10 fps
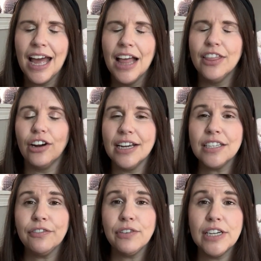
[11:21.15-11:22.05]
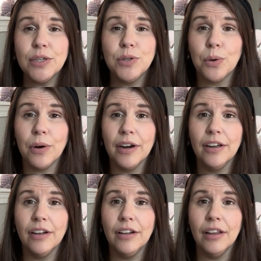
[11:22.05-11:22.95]
There is a free
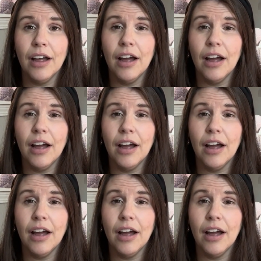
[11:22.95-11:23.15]
tutorial